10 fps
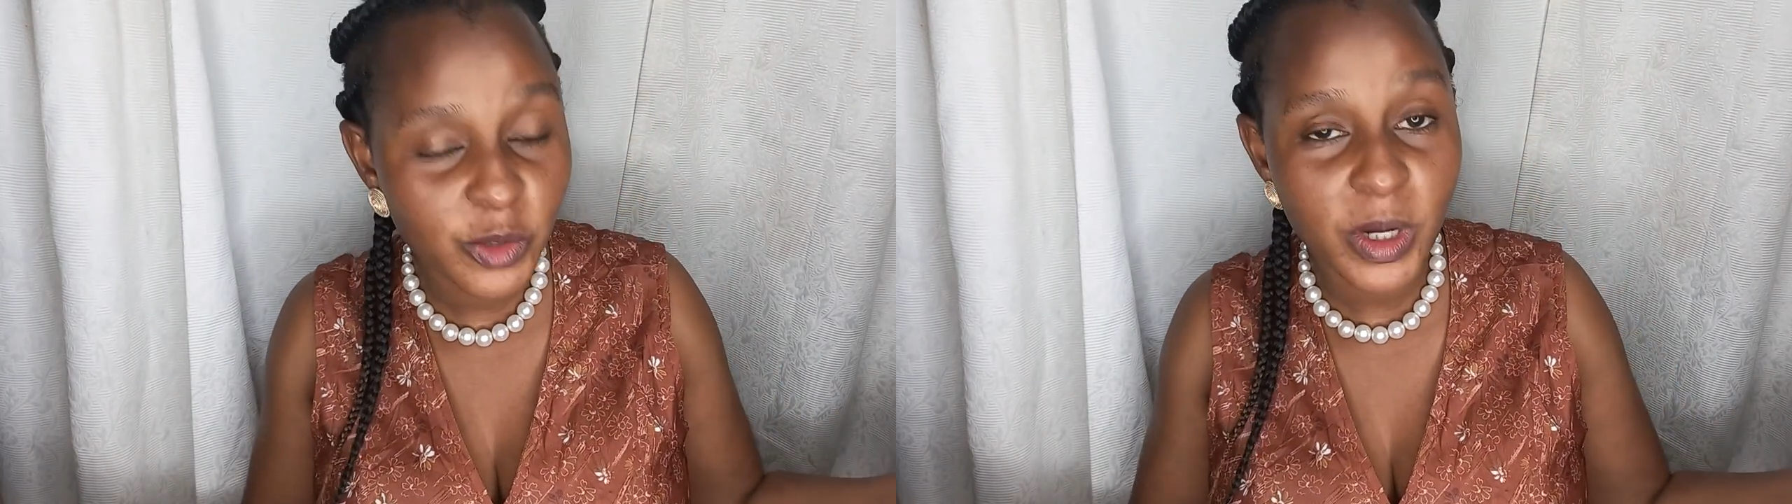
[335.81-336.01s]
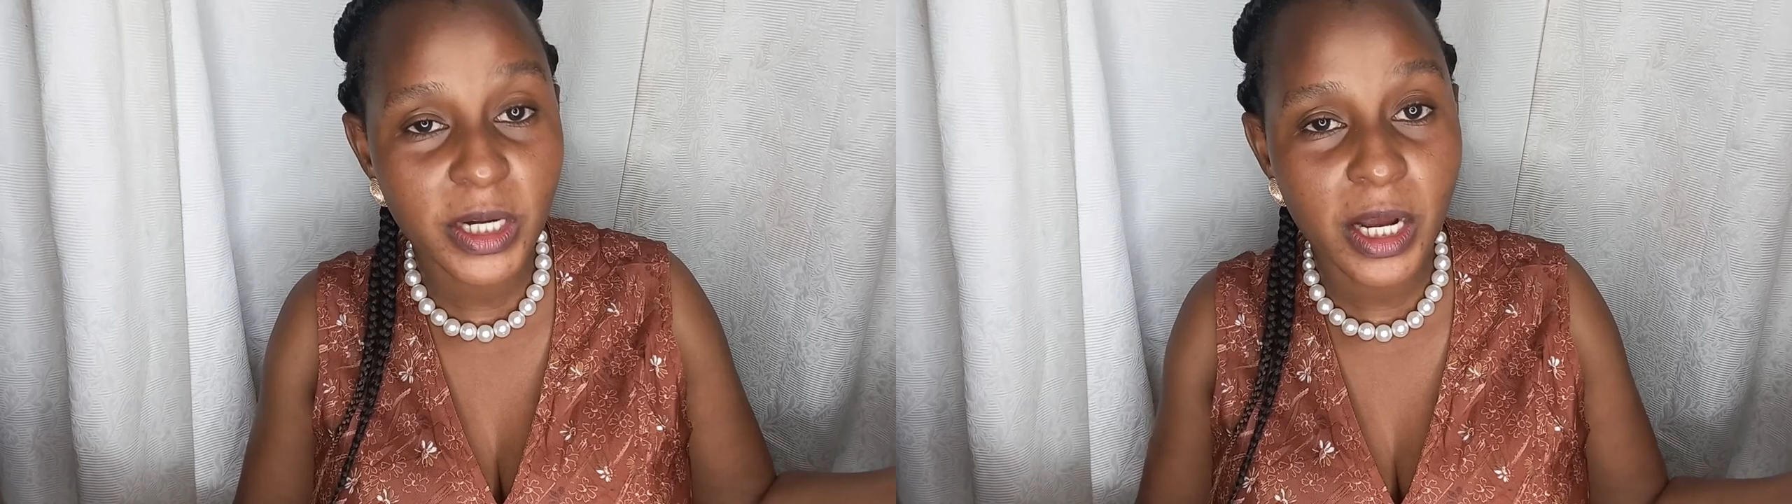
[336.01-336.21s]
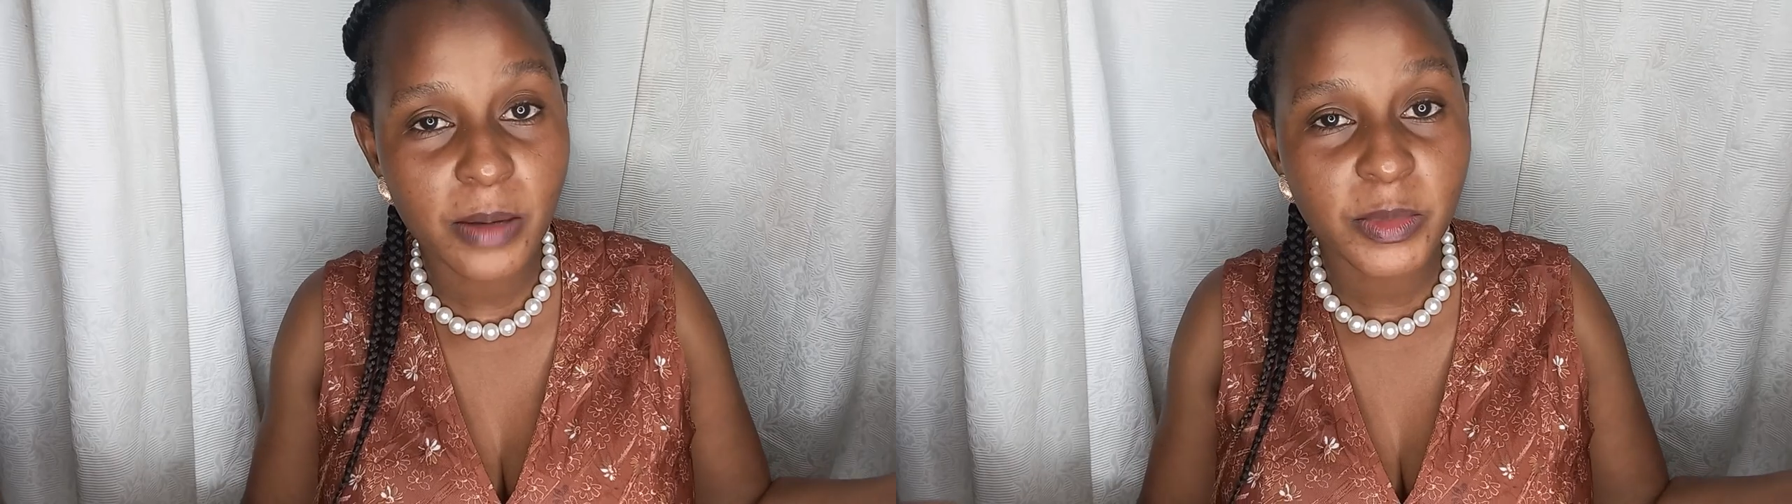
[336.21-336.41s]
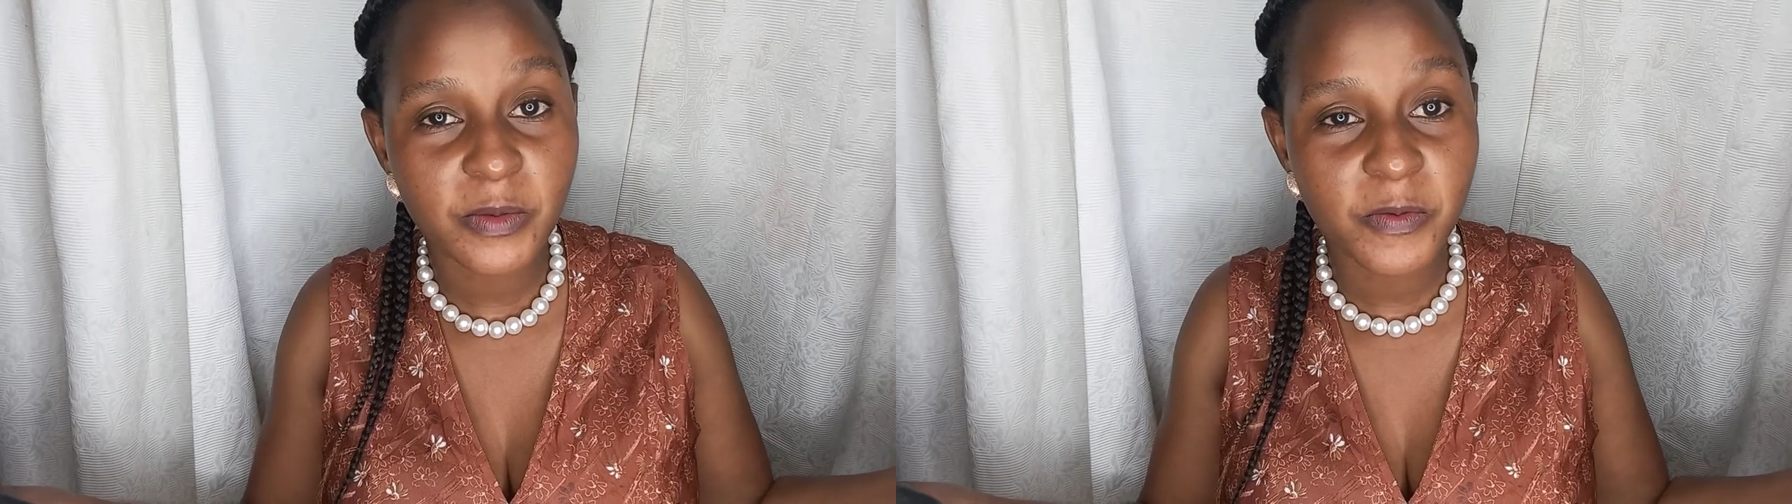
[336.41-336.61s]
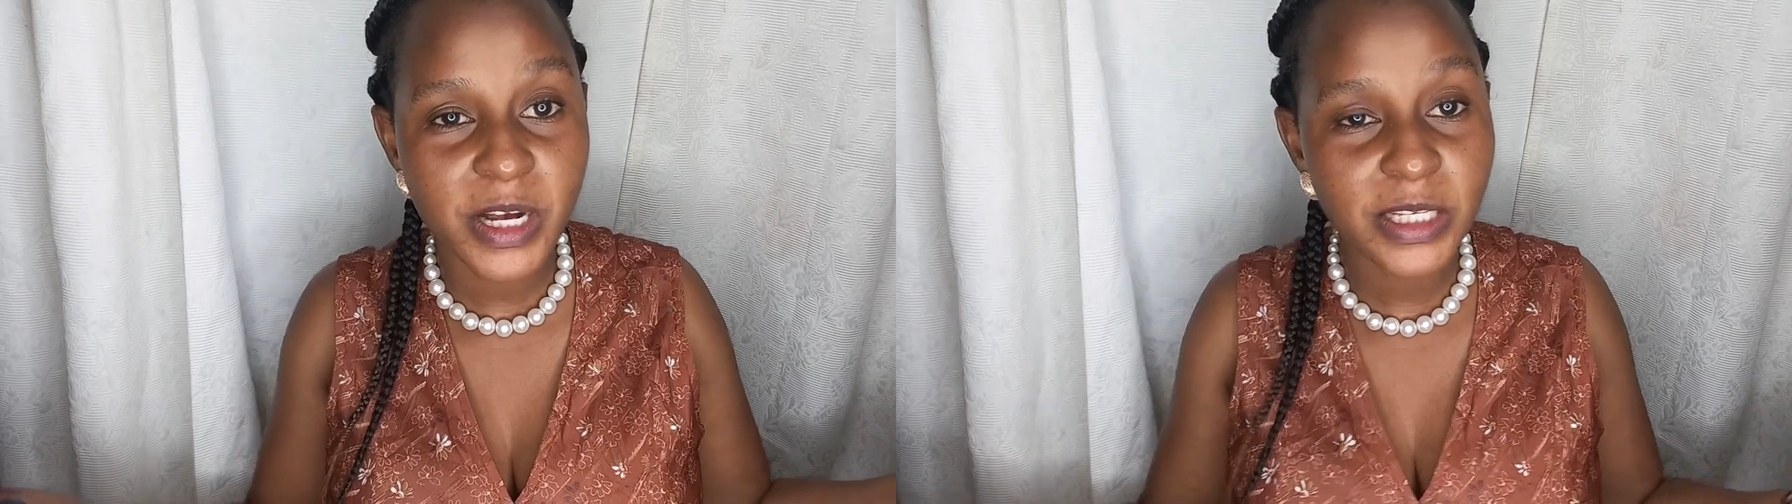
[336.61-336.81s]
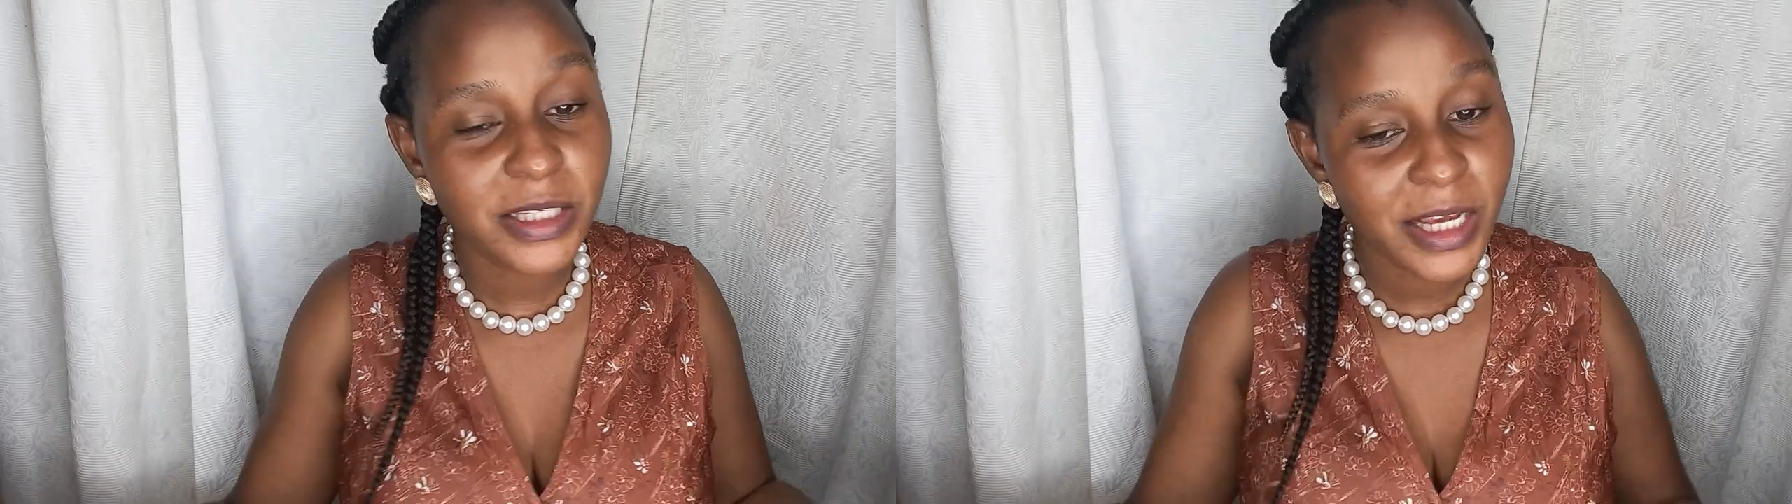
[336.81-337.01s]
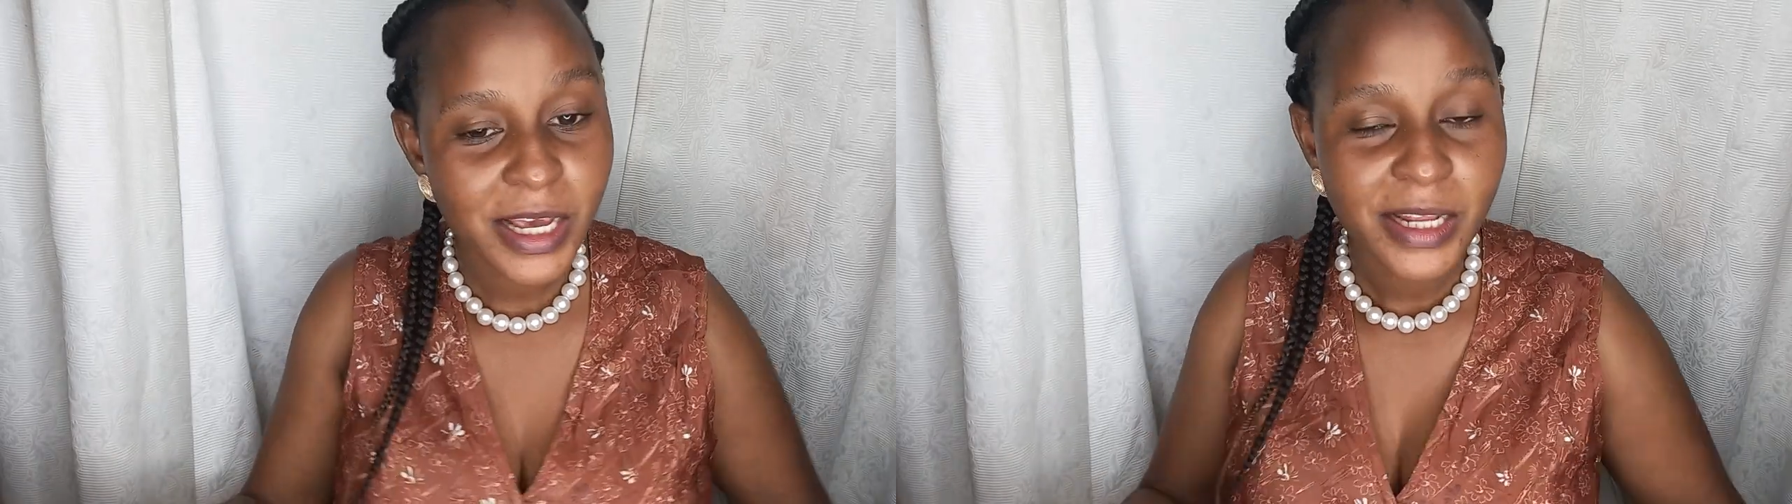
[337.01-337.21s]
one comes first,